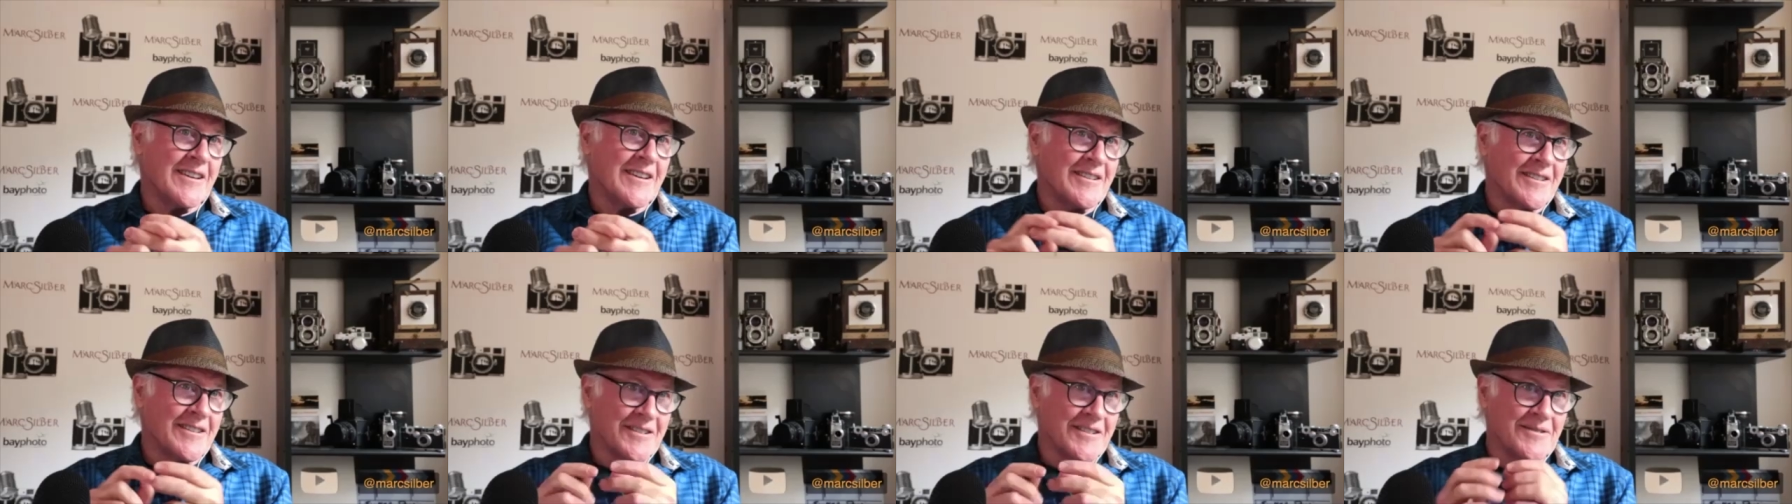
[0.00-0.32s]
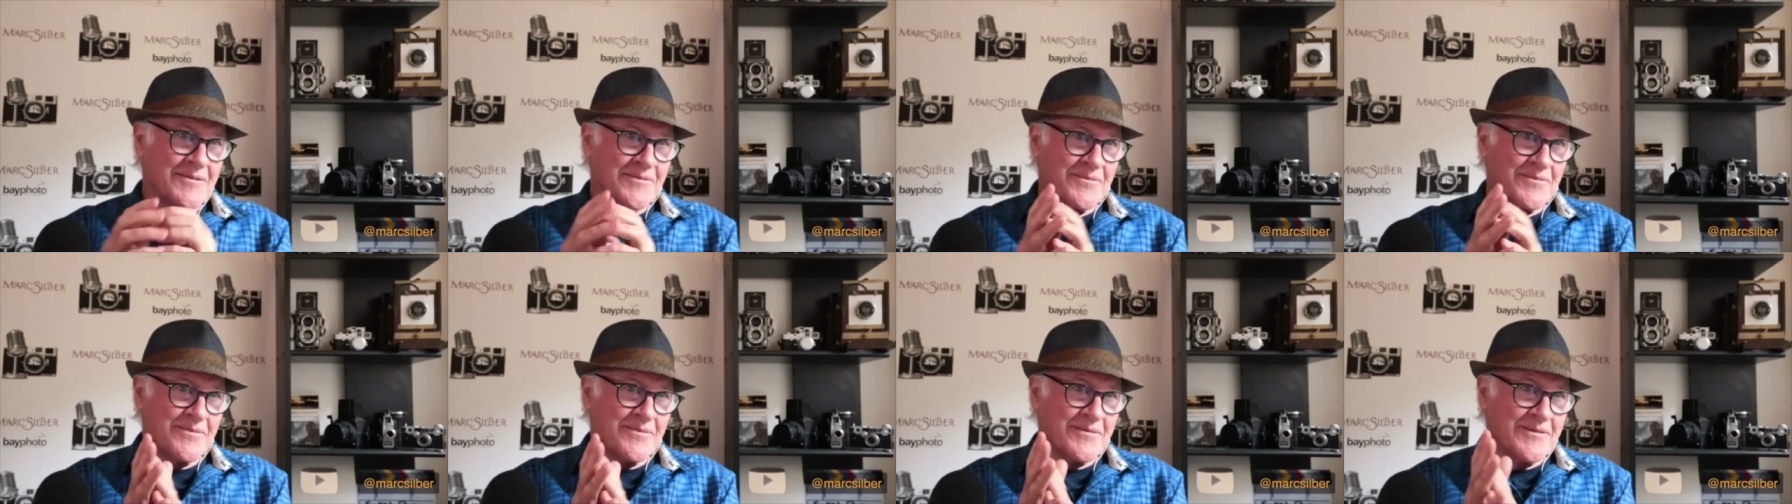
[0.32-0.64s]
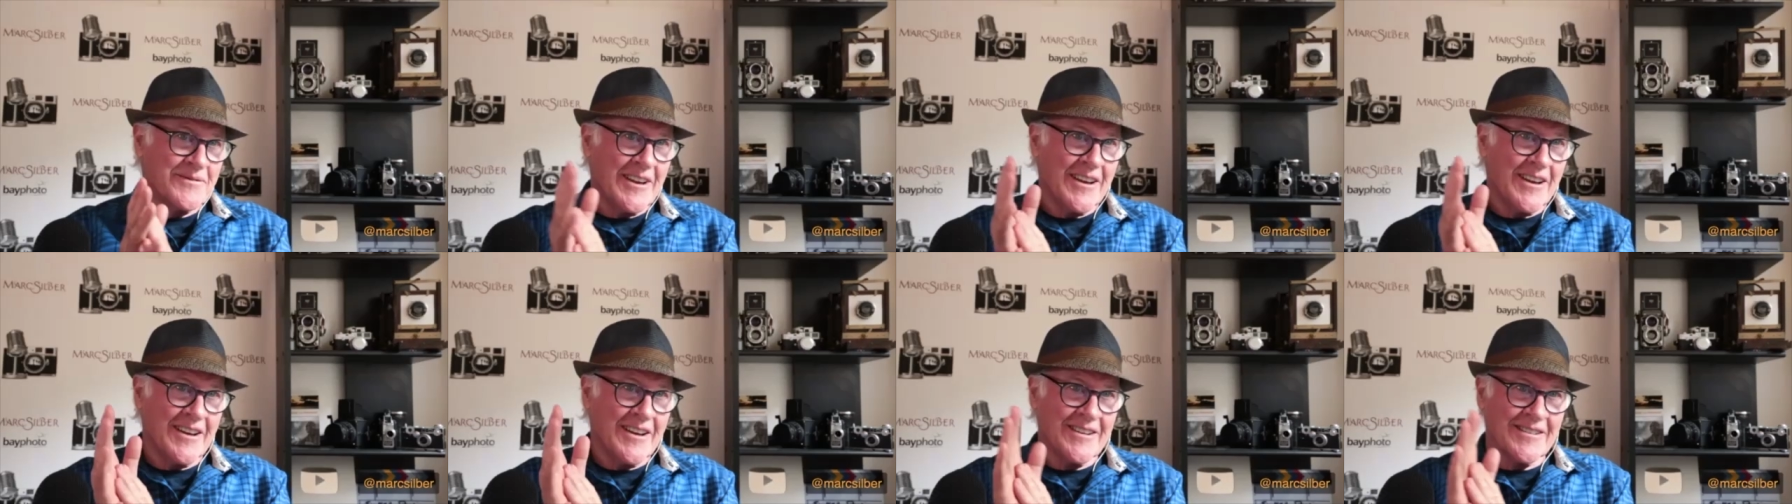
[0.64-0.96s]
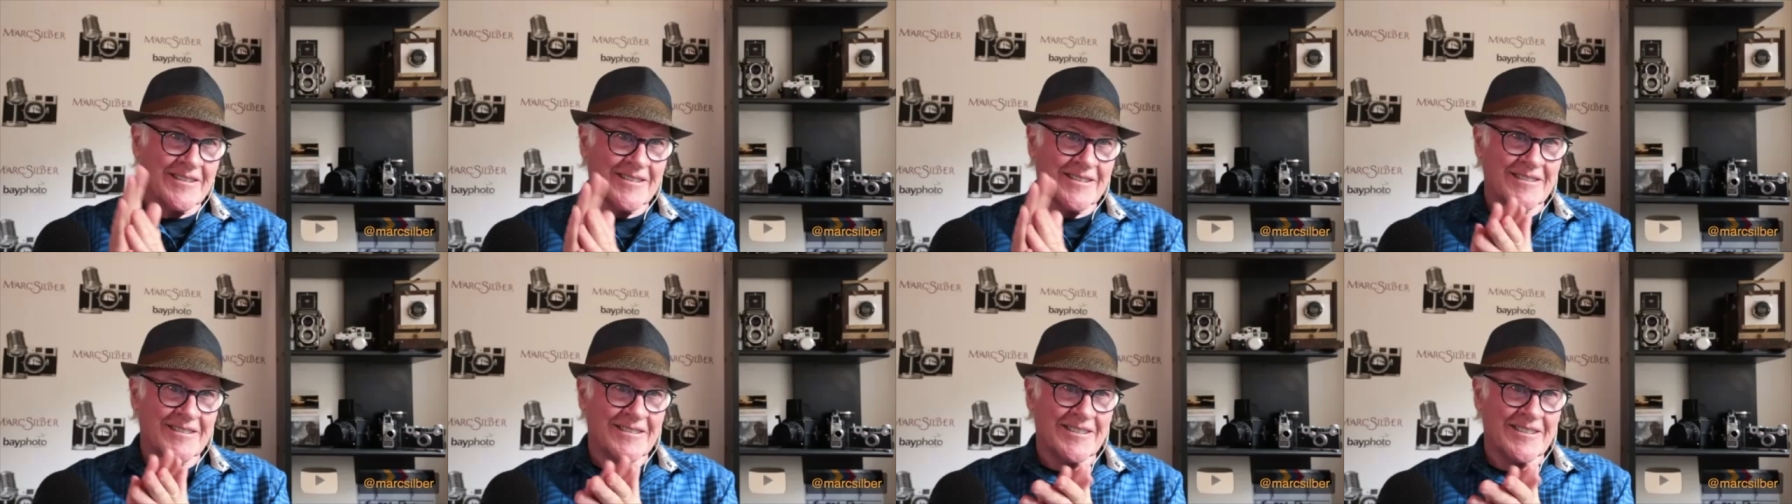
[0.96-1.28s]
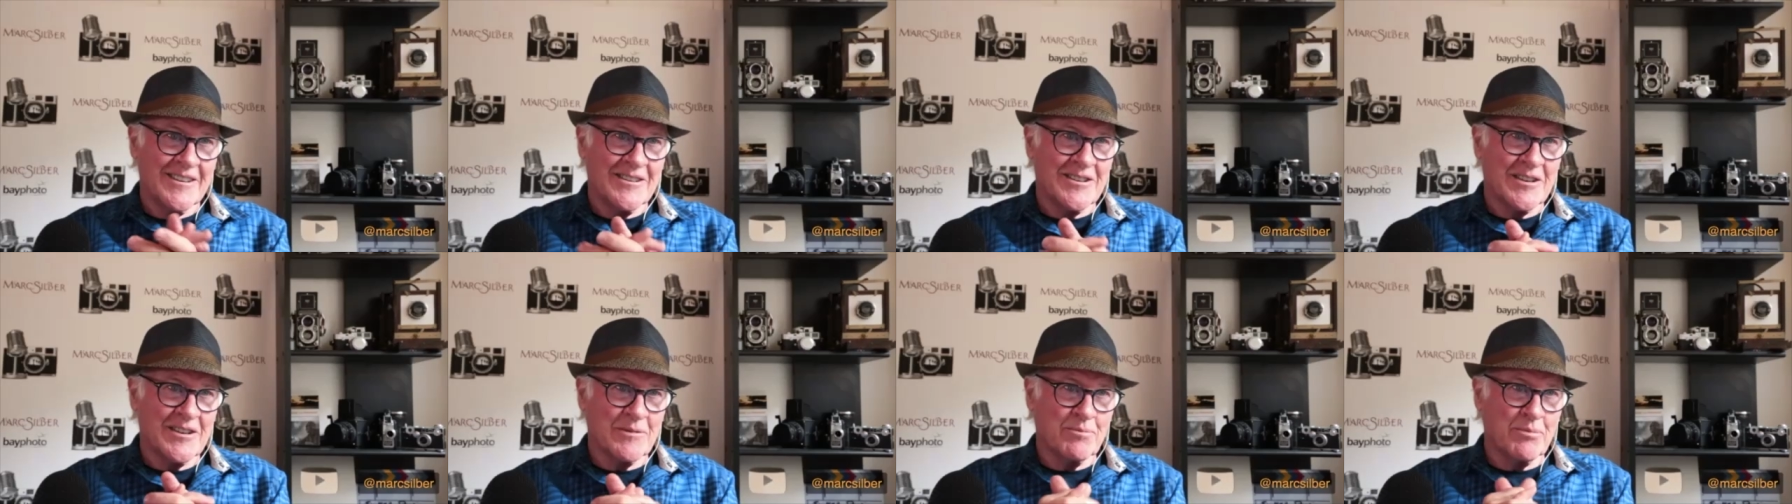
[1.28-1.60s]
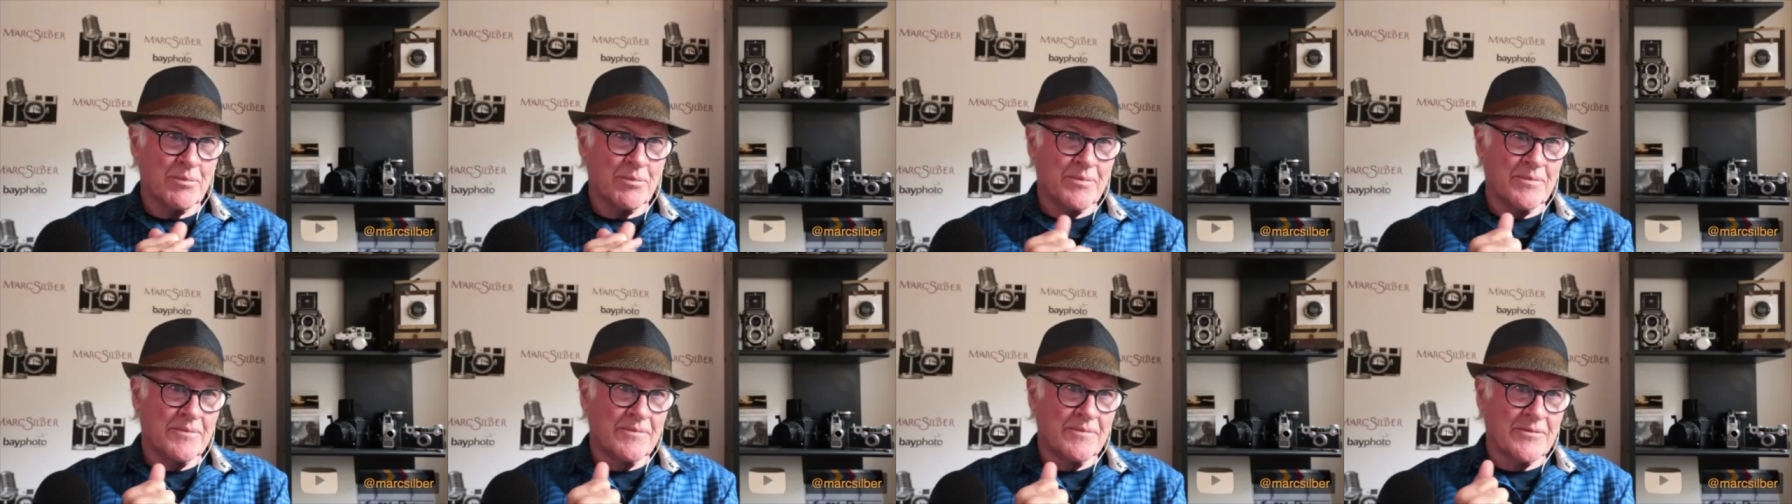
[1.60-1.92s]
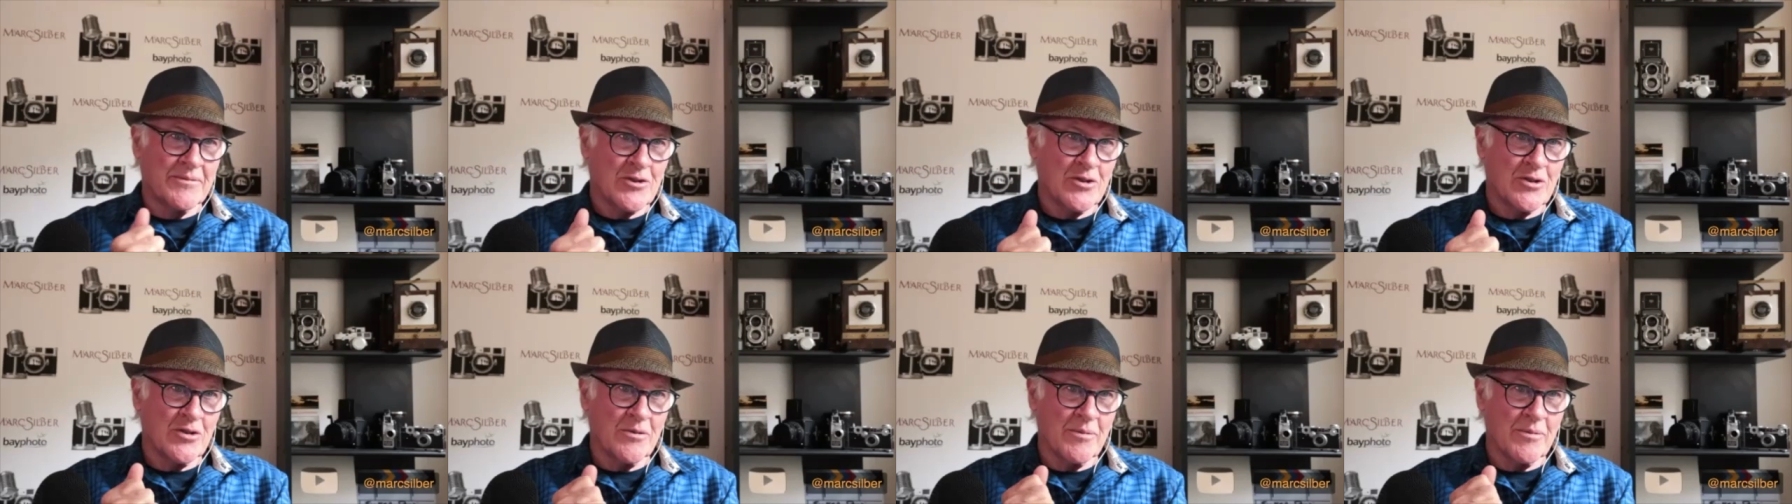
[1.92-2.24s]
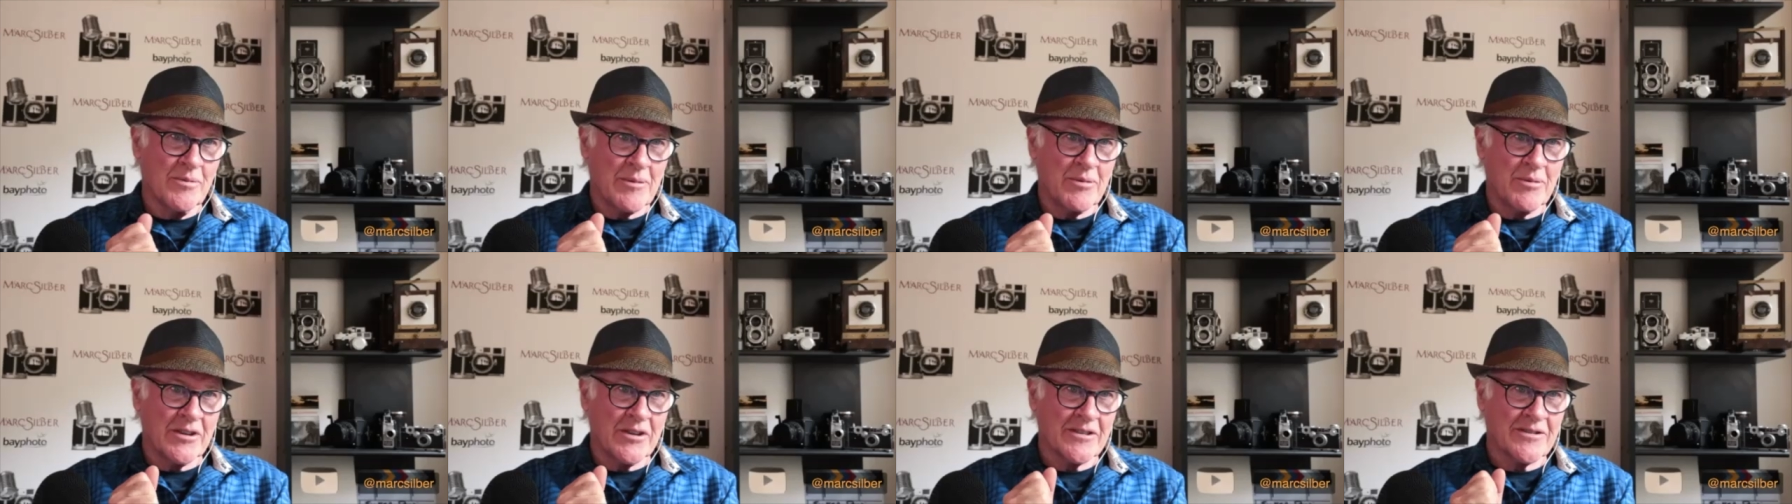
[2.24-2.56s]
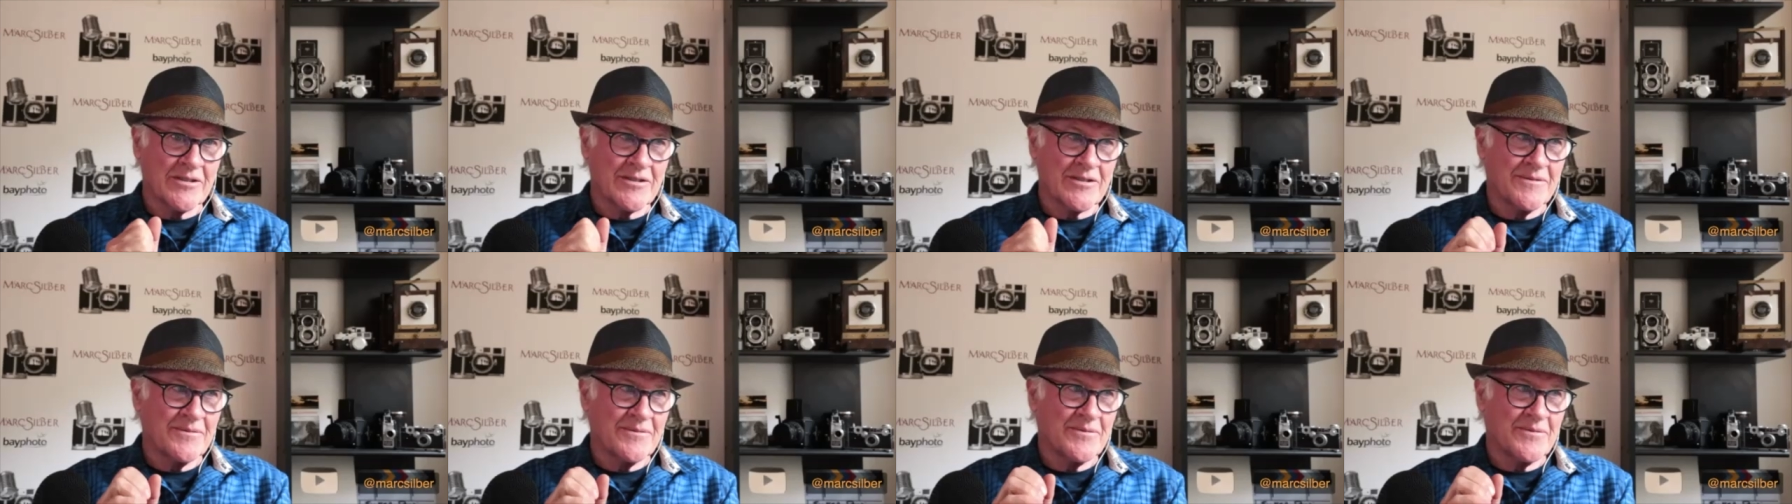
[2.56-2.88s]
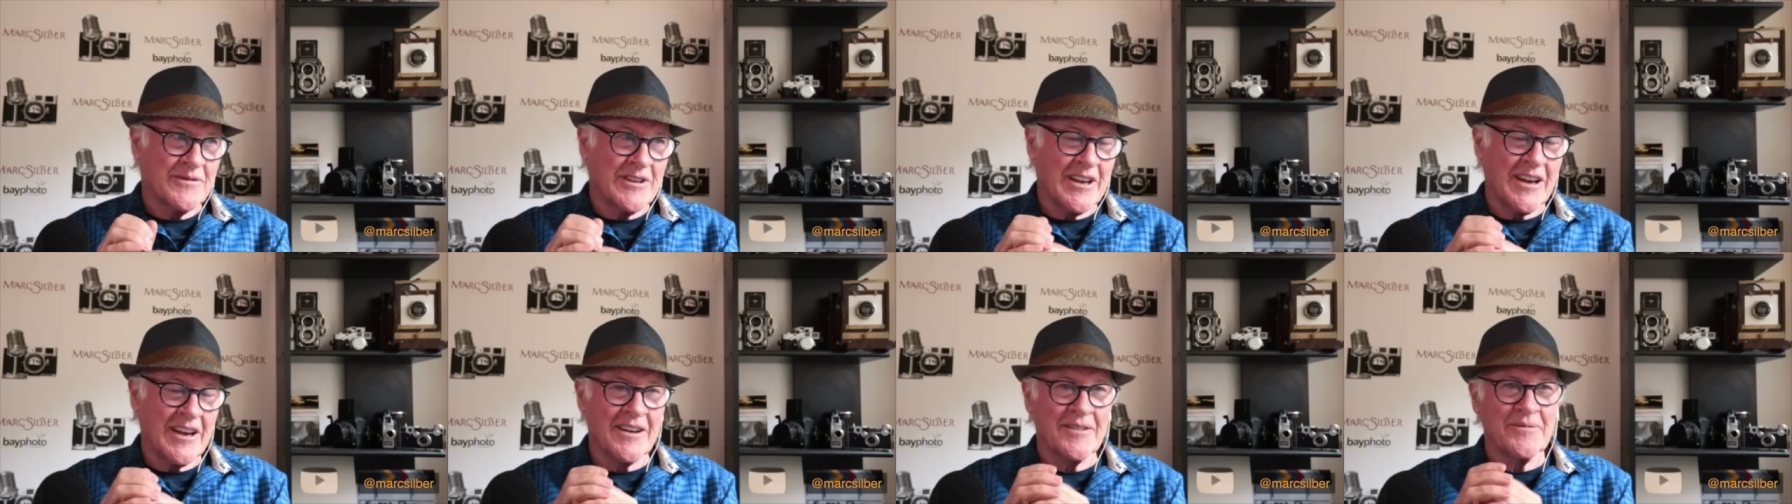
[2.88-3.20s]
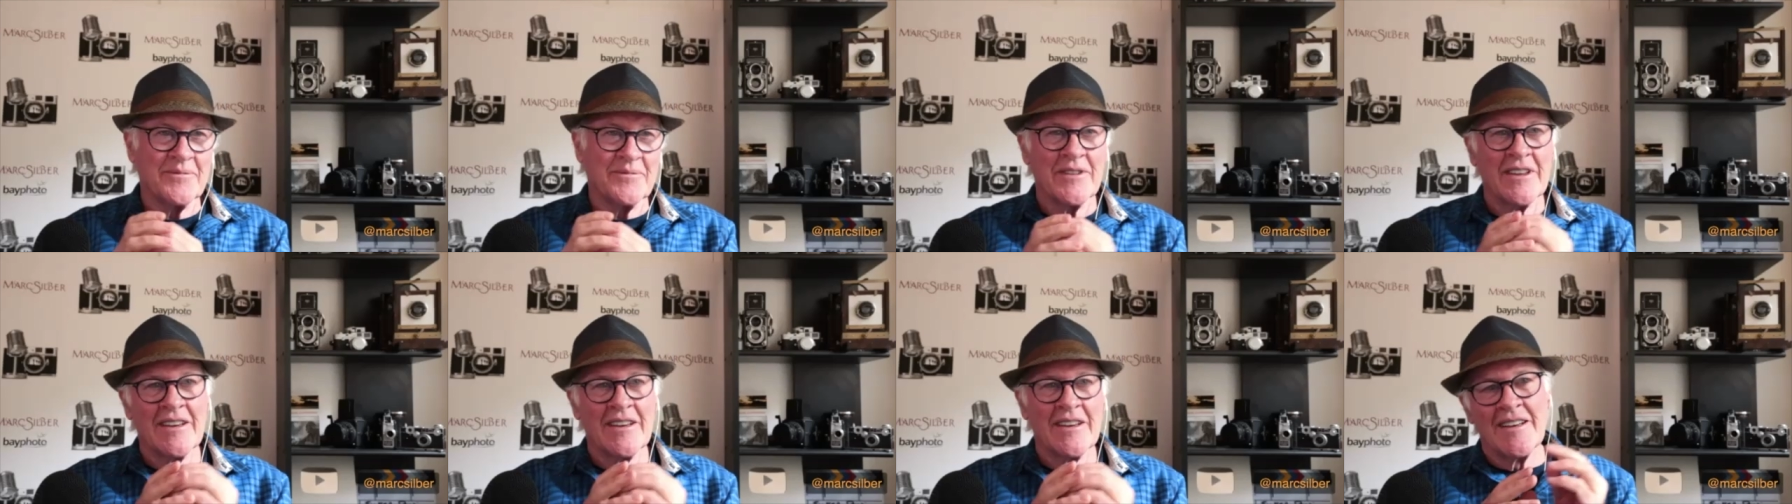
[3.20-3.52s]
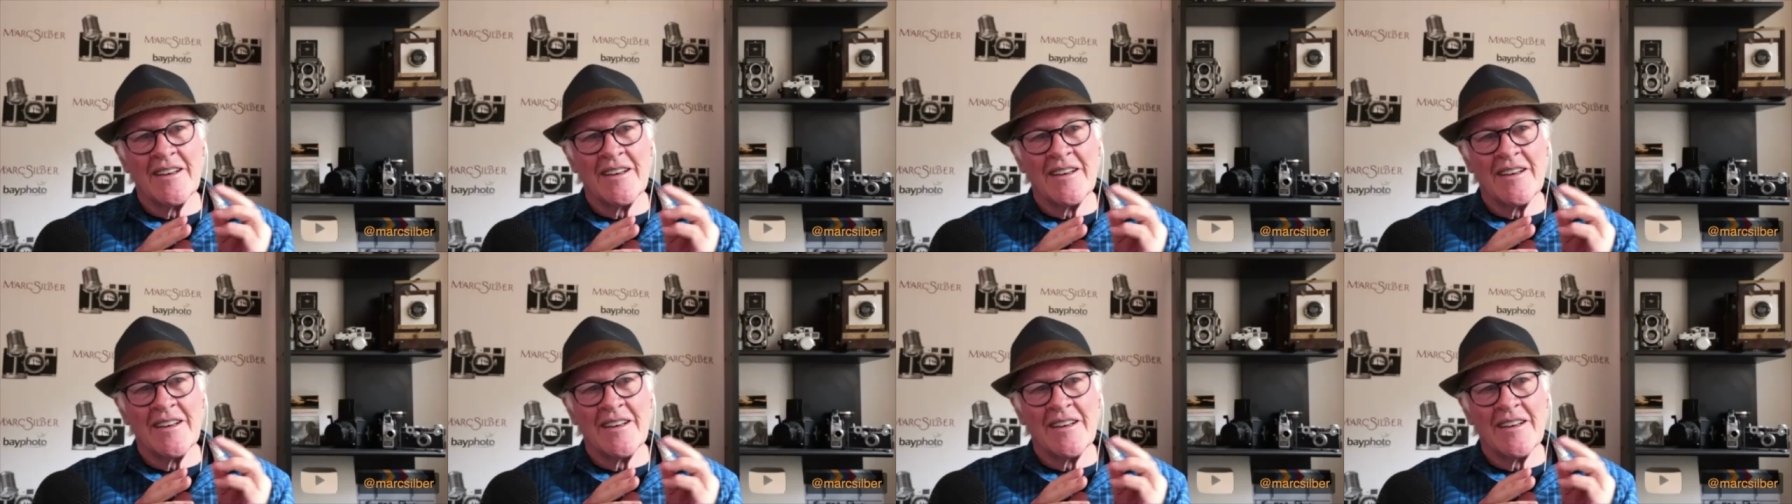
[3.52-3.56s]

England. Yeah, he did Excellent. two of my books. Yeah.